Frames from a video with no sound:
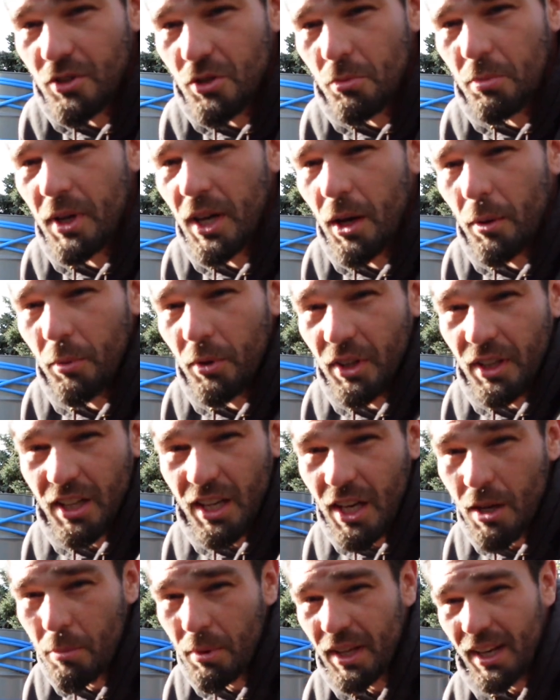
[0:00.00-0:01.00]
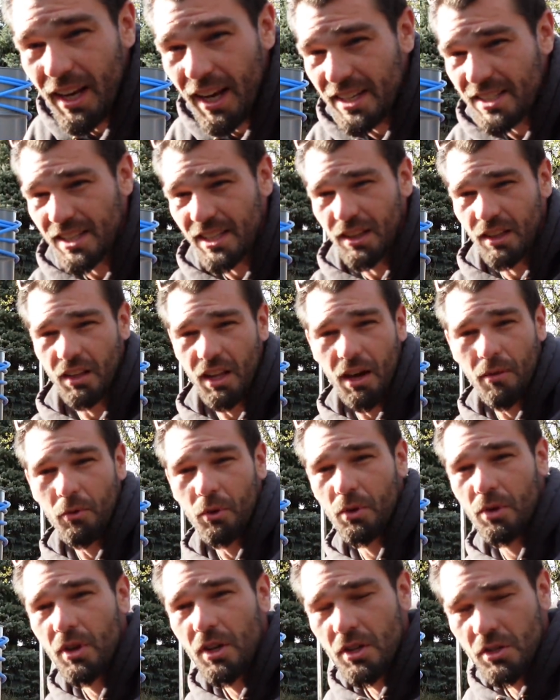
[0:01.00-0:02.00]
to be able to keep it nice and
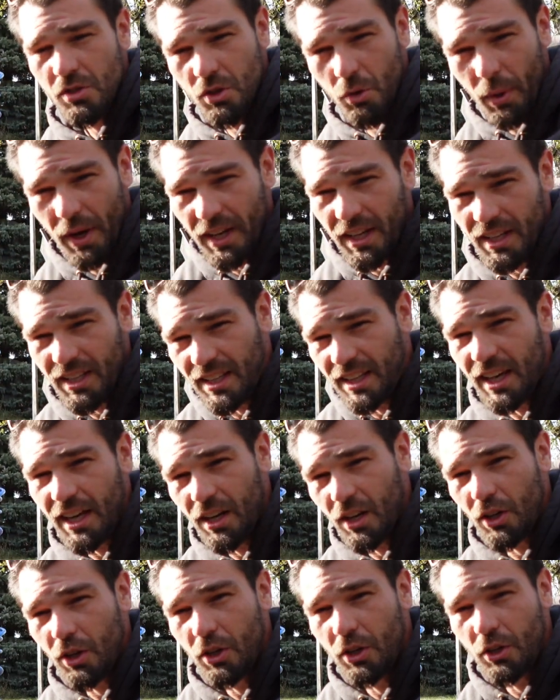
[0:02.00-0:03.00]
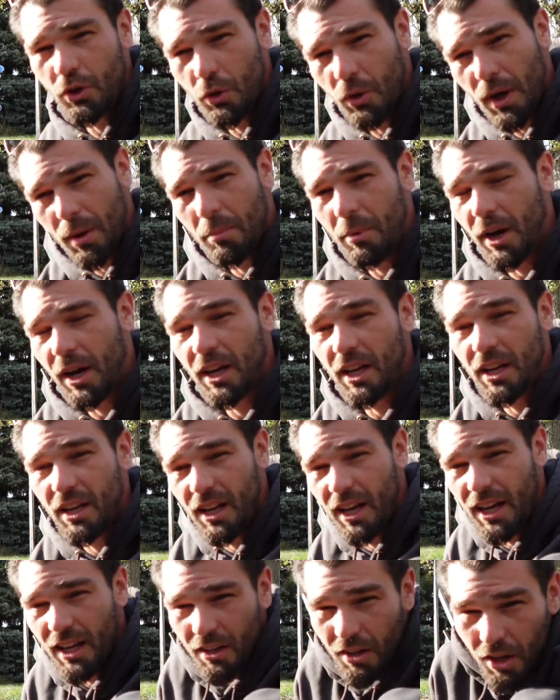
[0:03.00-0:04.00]
level so I could get a good grip on it
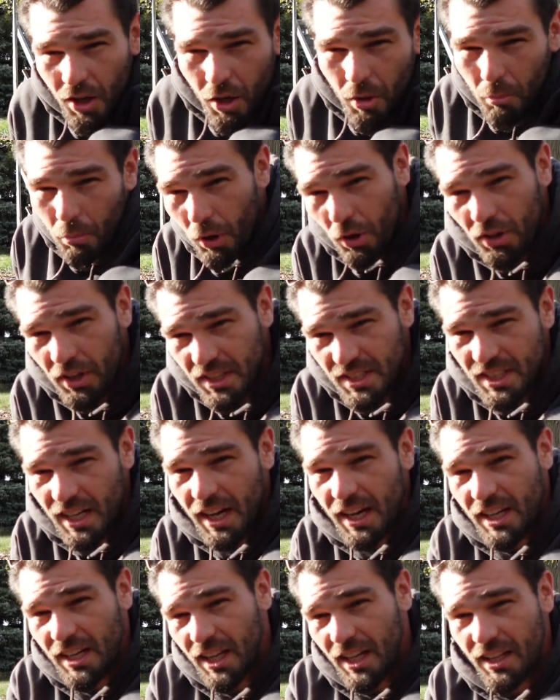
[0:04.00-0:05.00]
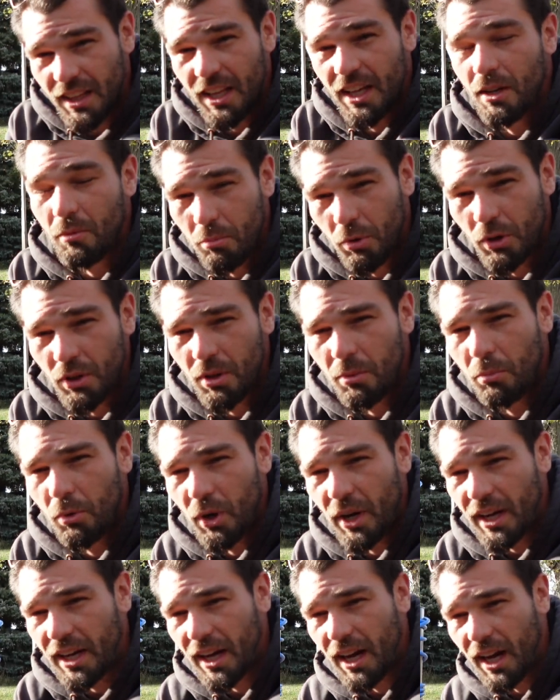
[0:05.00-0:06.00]
and pull it tight and then put the
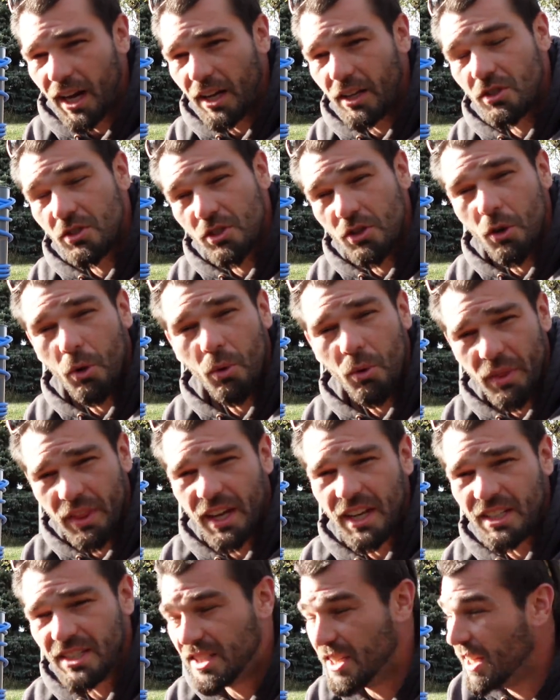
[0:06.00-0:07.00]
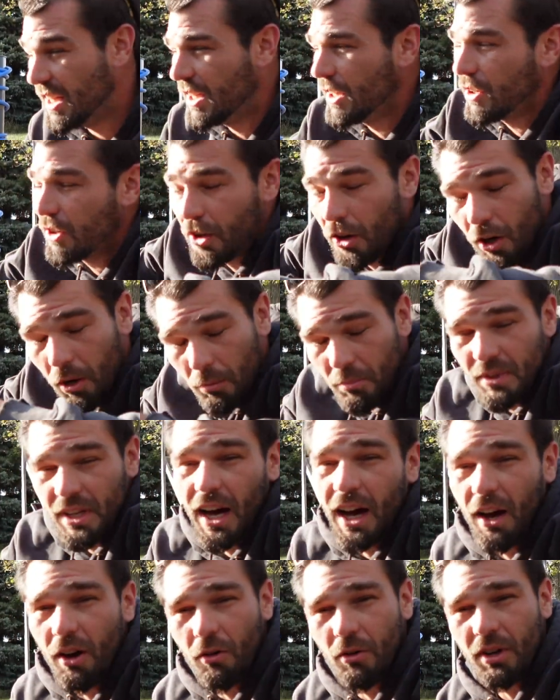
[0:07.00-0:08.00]
brick on so they didn't come
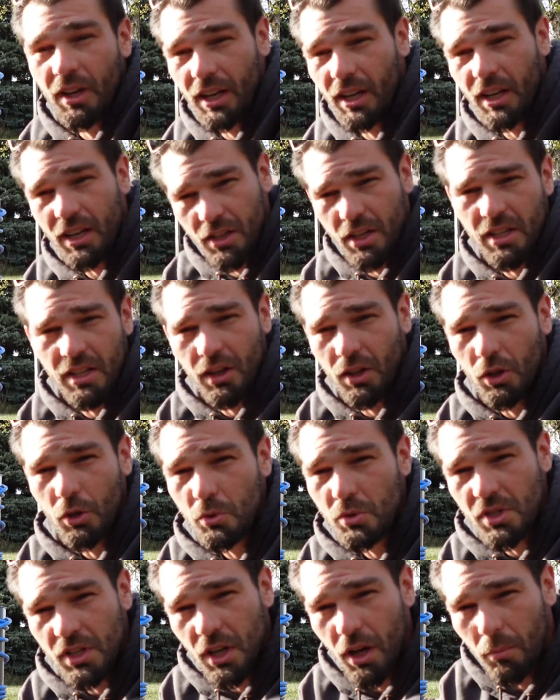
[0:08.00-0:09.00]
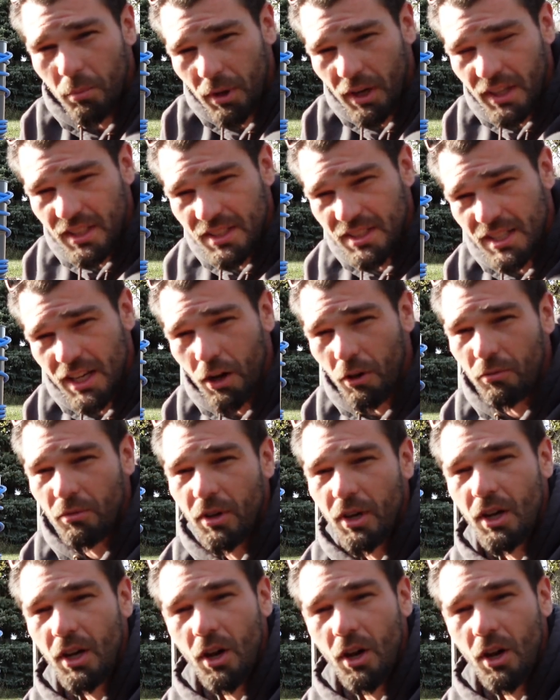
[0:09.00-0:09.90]
down and it didn't loosen up on itself.